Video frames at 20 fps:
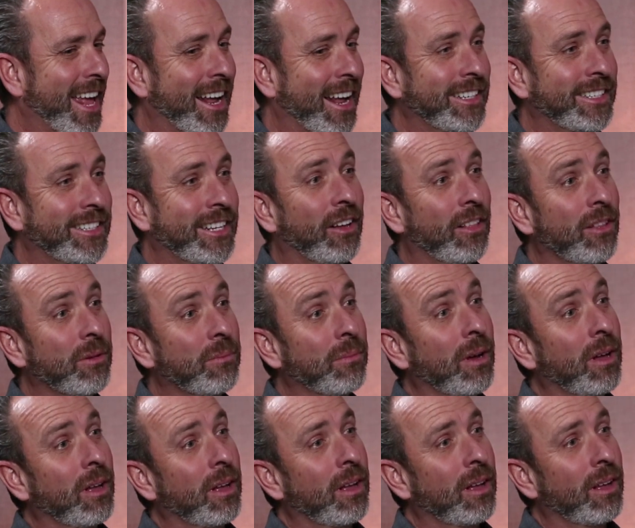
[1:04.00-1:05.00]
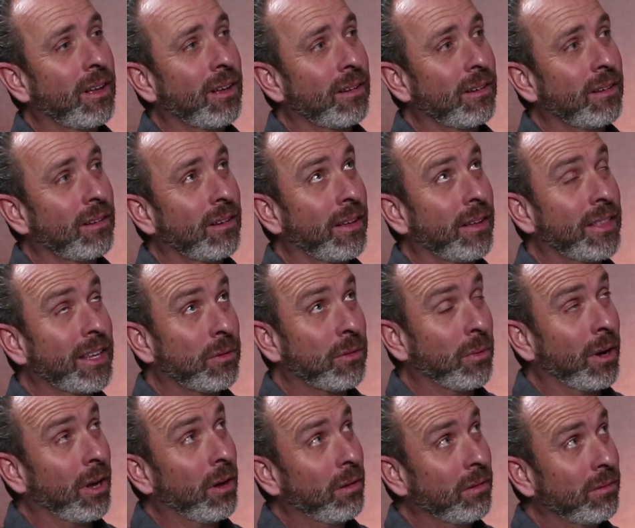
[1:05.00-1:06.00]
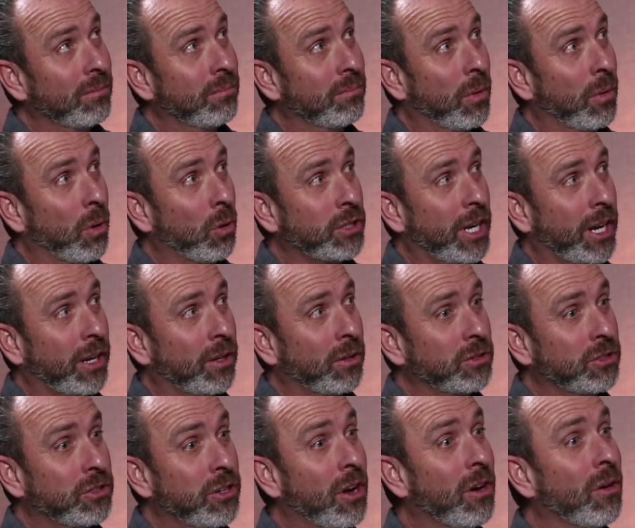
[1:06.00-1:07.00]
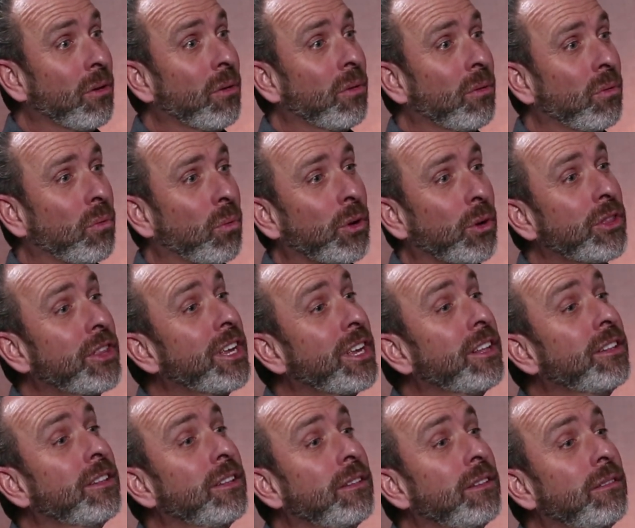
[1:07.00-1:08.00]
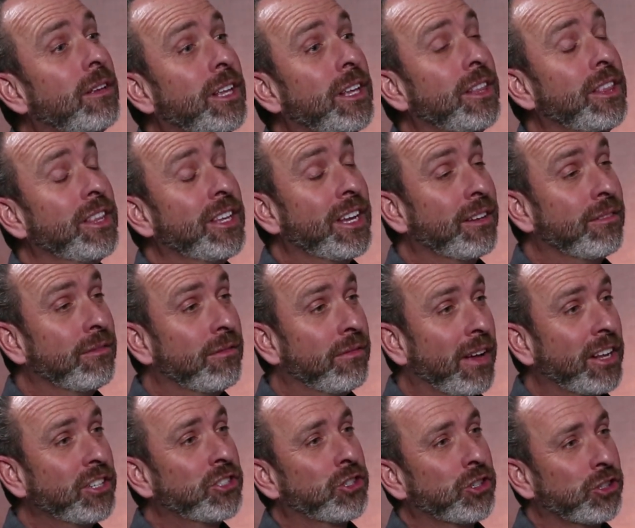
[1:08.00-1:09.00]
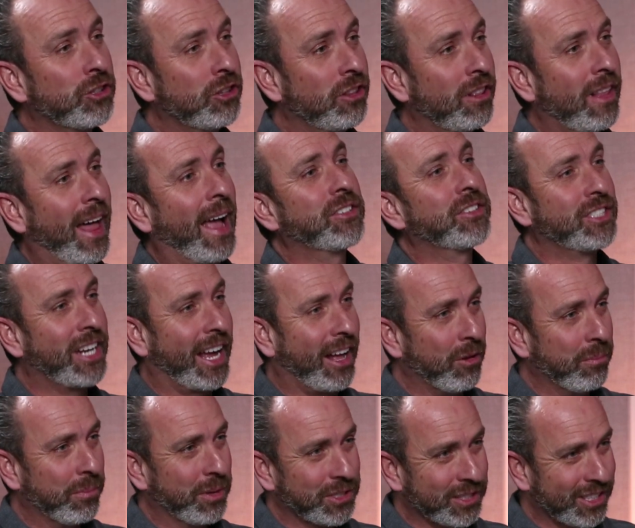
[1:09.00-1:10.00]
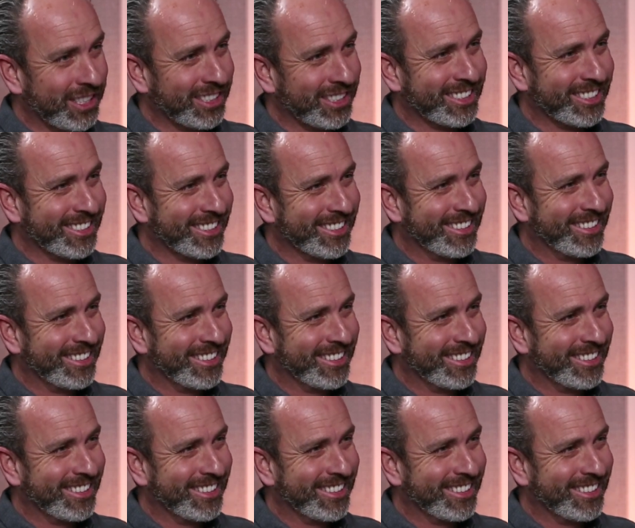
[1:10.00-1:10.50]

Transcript: I tell them, I think, well, motorcycles? No, we're the in the adventure lifestyle business.